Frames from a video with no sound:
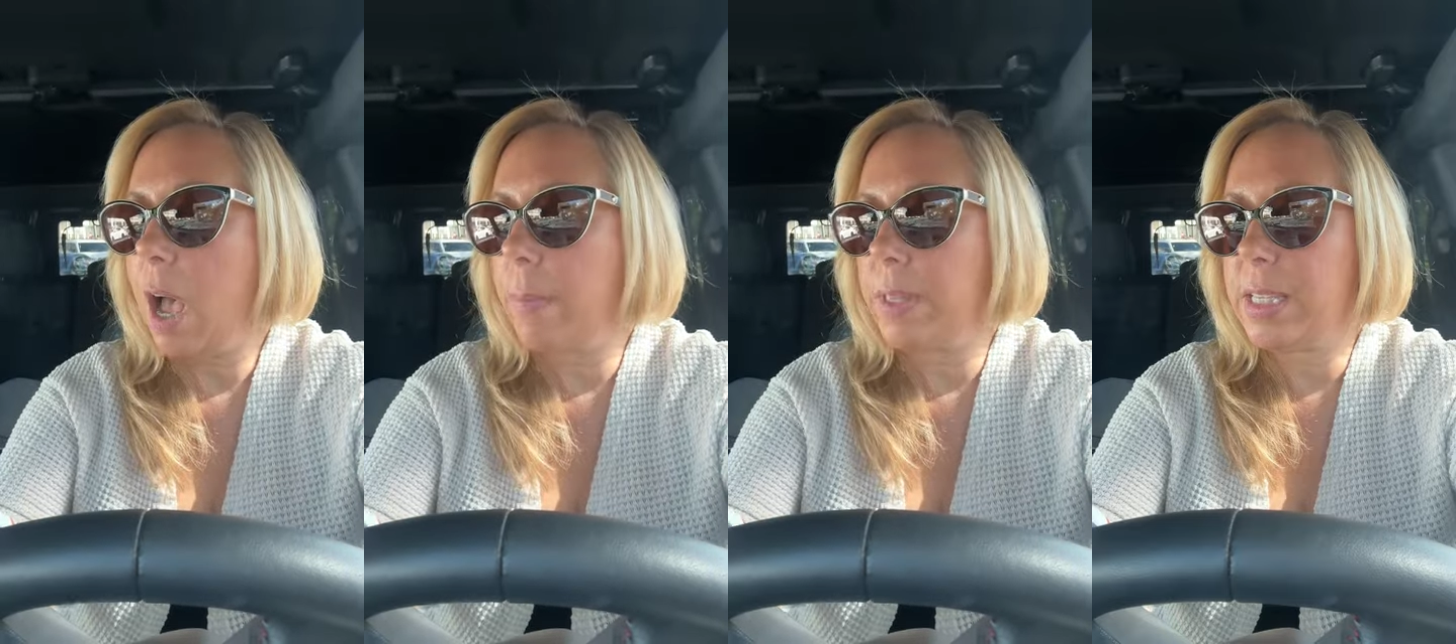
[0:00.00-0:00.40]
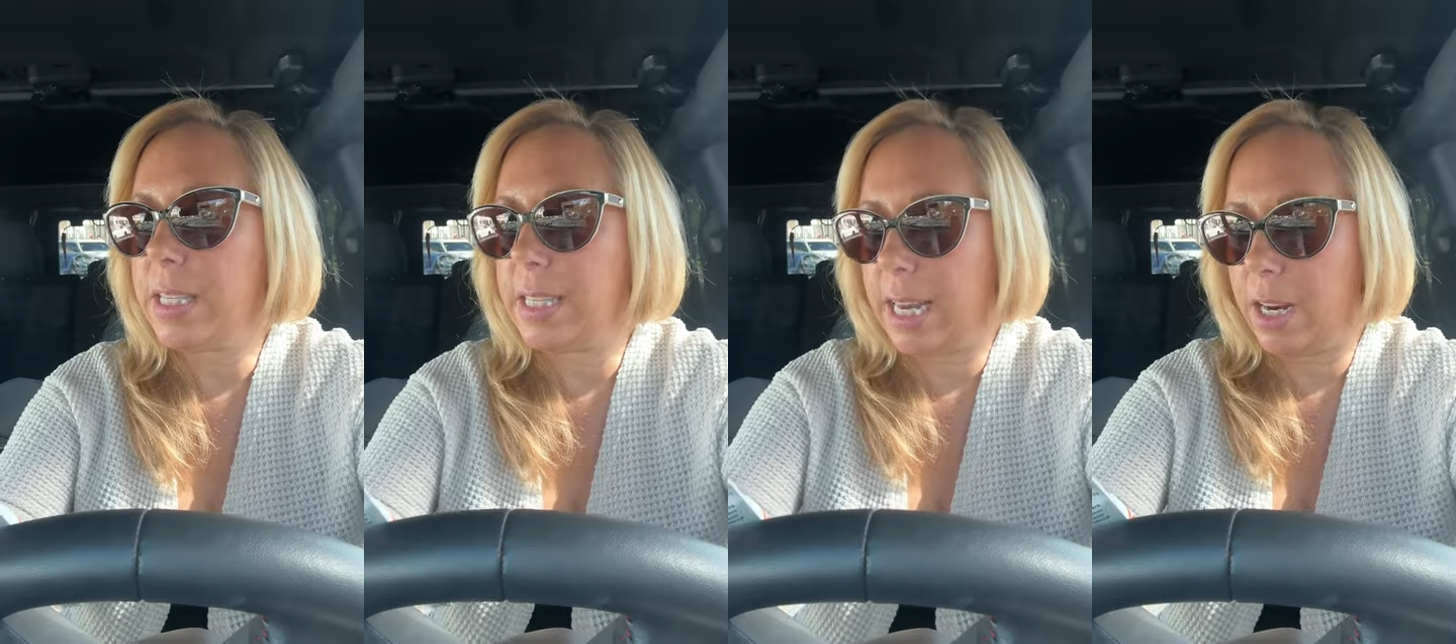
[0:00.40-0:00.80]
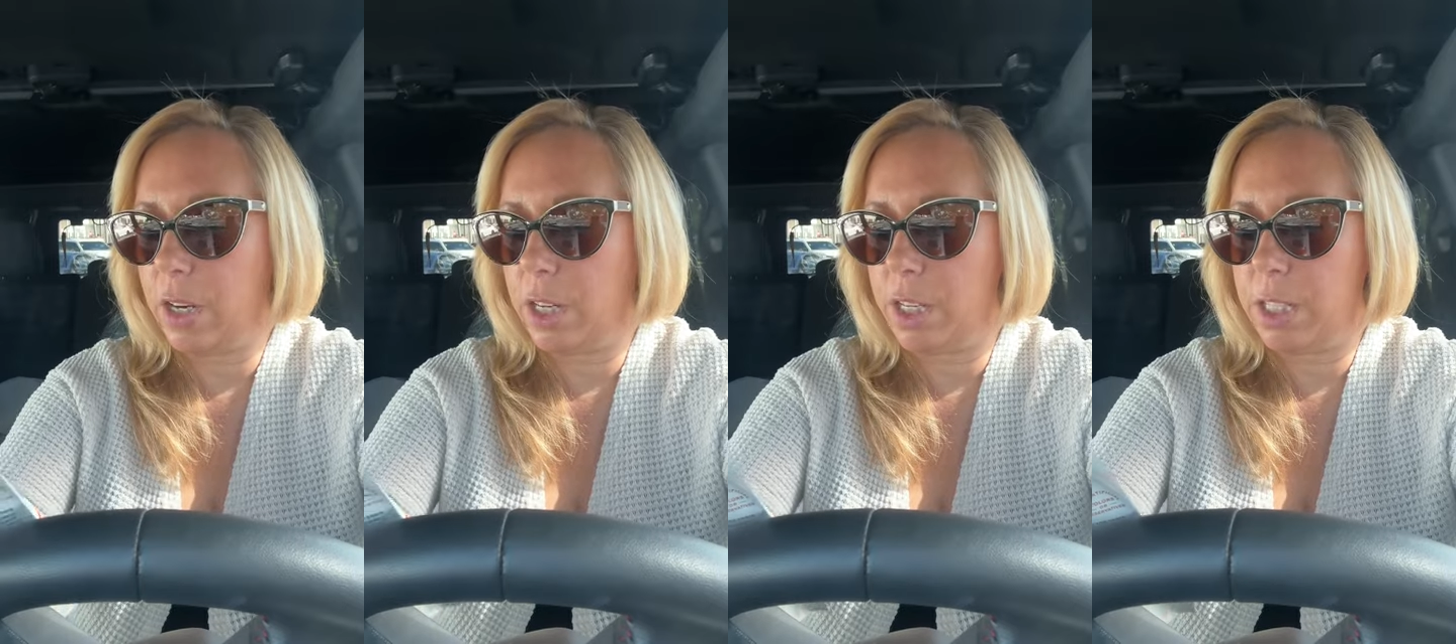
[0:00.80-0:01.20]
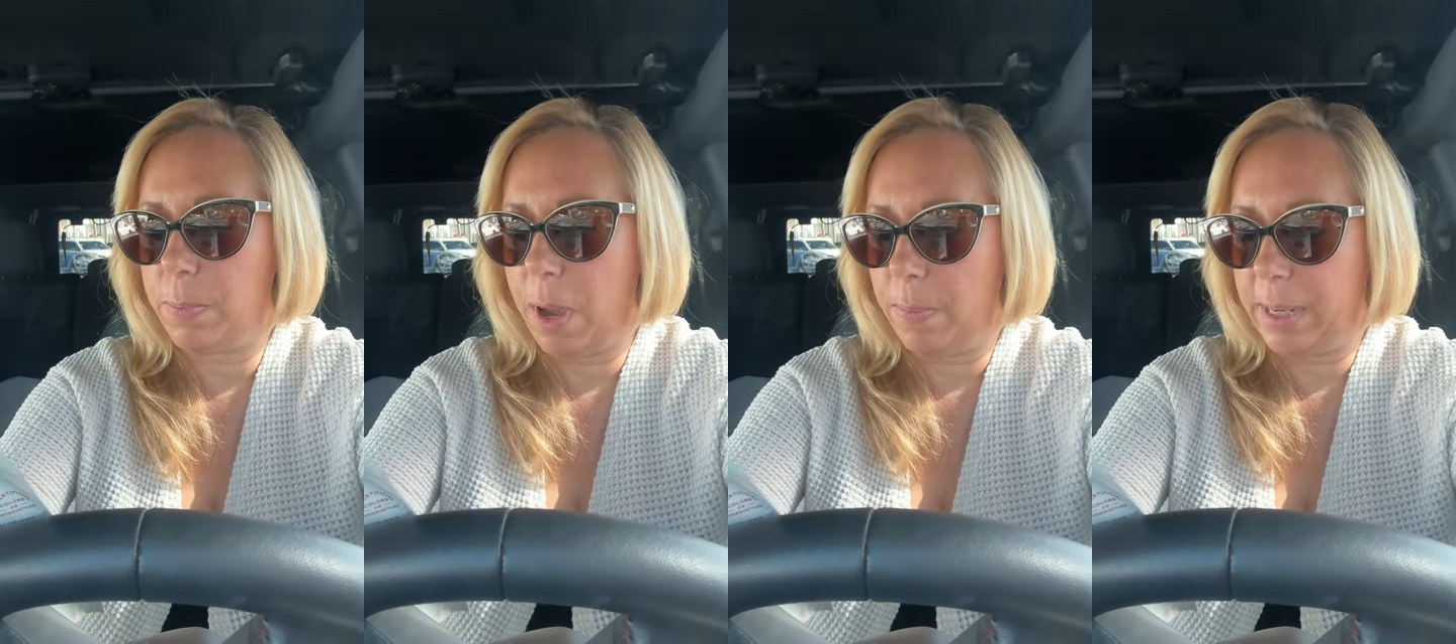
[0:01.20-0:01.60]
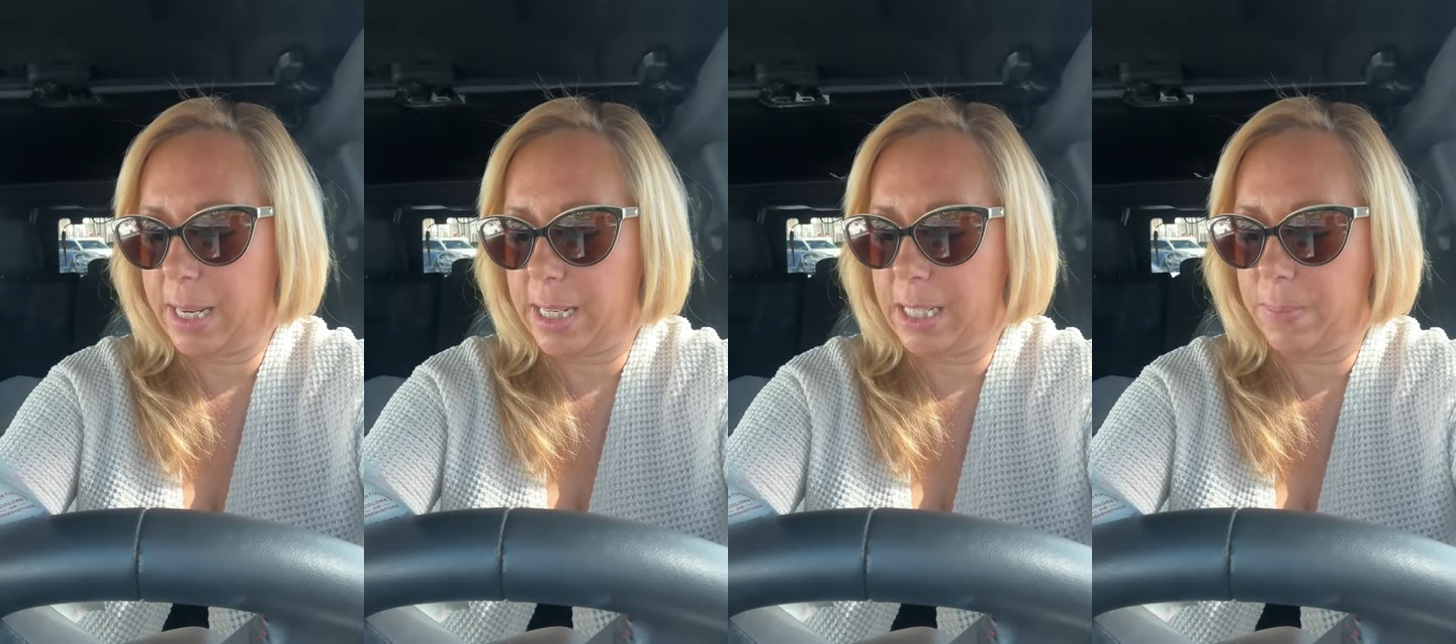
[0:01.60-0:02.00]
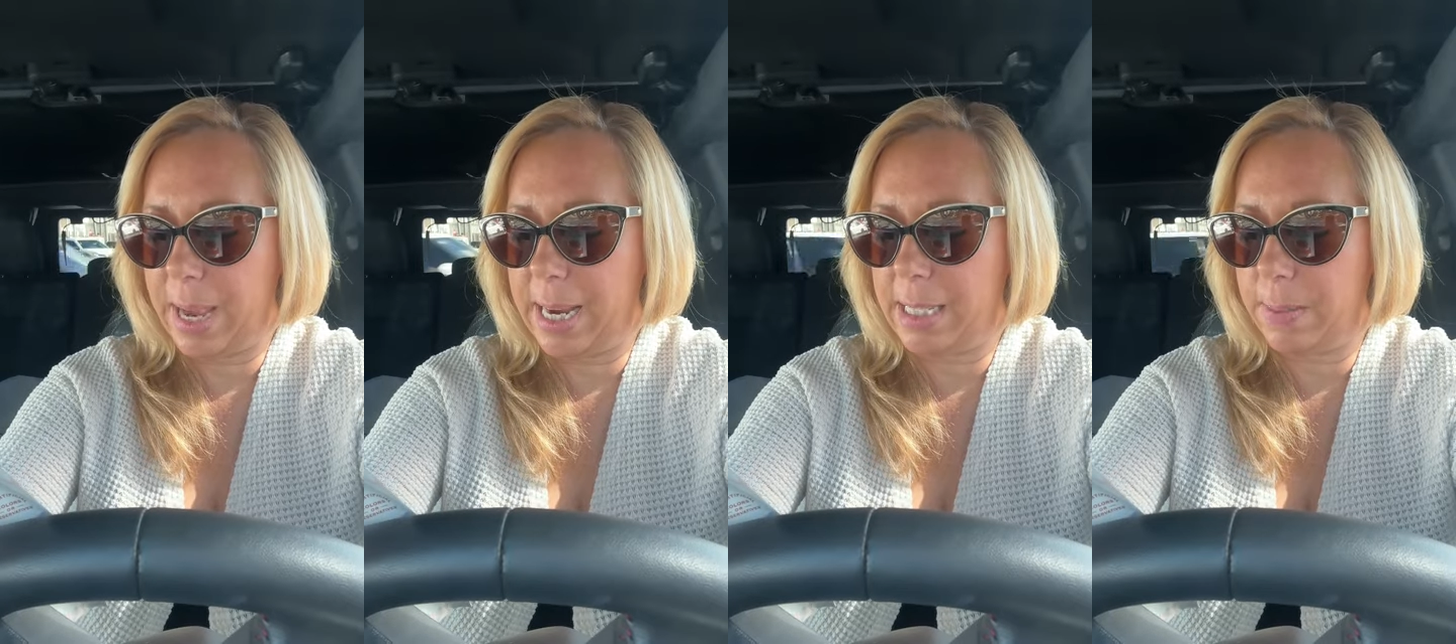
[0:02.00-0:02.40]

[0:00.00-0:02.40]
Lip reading: This is Sanders pumpkin spice